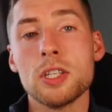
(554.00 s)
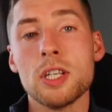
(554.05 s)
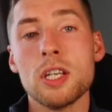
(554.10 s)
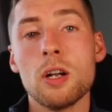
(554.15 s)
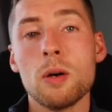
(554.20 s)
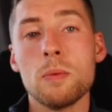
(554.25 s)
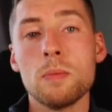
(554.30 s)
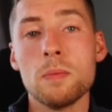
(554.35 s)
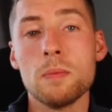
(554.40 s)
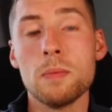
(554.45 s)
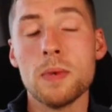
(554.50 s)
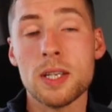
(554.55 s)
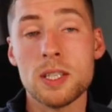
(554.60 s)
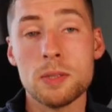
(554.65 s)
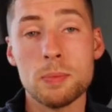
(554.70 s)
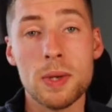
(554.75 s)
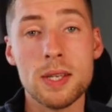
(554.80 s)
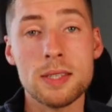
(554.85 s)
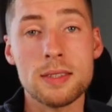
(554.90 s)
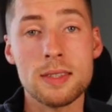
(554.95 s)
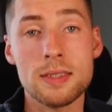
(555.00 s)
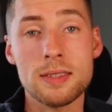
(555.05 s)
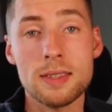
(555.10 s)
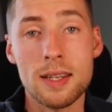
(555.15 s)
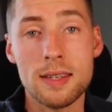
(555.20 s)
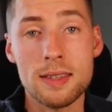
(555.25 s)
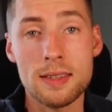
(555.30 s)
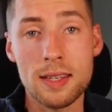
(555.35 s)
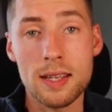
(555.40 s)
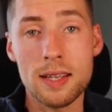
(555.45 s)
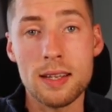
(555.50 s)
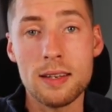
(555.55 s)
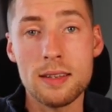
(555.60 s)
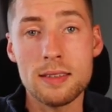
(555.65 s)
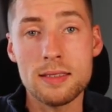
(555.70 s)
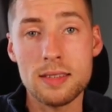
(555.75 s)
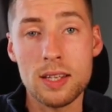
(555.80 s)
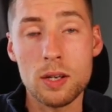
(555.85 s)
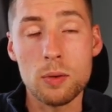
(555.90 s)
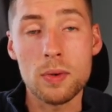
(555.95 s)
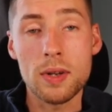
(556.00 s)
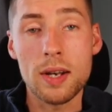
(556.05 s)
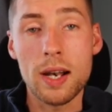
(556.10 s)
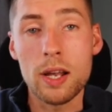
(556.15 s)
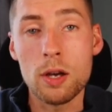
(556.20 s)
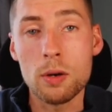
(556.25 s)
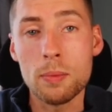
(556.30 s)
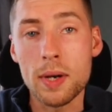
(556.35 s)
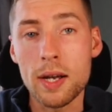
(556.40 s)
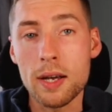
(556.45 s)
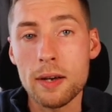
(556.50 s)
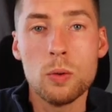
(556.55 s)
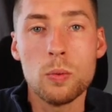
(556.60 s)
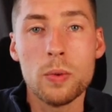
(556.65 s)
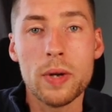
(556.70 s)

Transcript: genomics business that did sit with Illumina.